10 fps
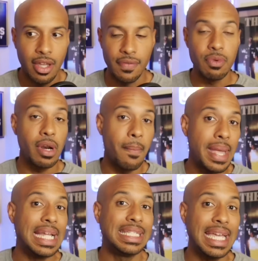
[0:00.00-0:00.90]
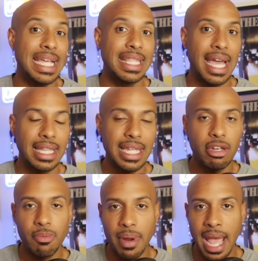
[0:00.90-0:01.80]
If you want to maintain that
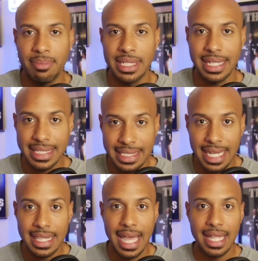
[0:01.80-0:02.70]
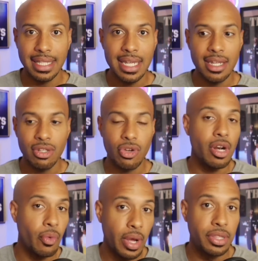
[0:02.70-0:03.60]
lead or perhaps extend that lead, you're
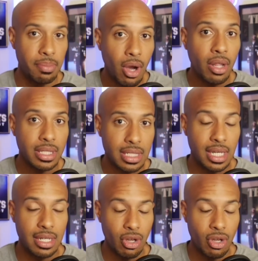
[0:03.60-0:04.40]
going to run the ball a ton.